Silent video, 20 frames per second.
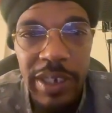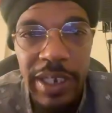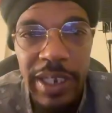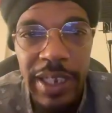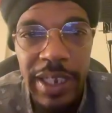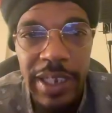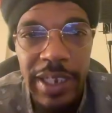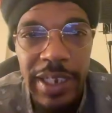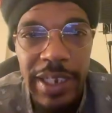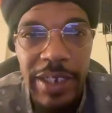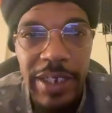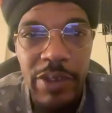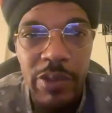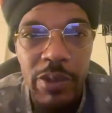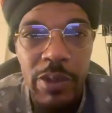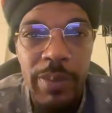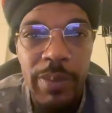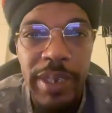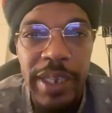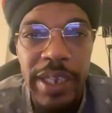and then you
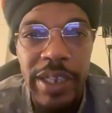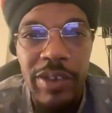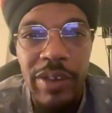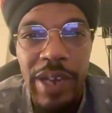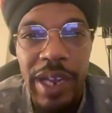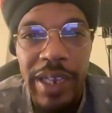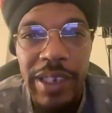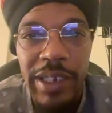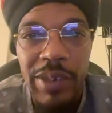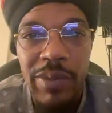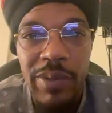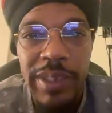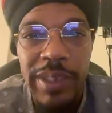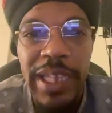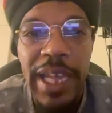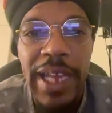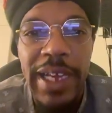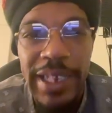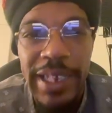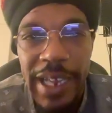would be interacting with
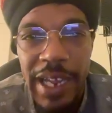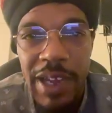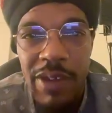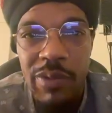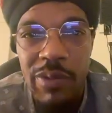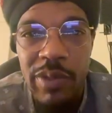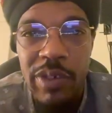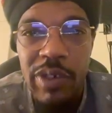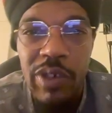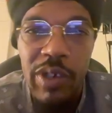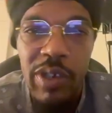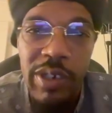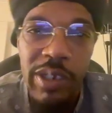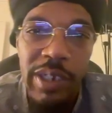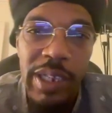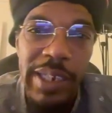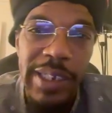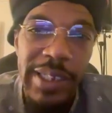that account when you go to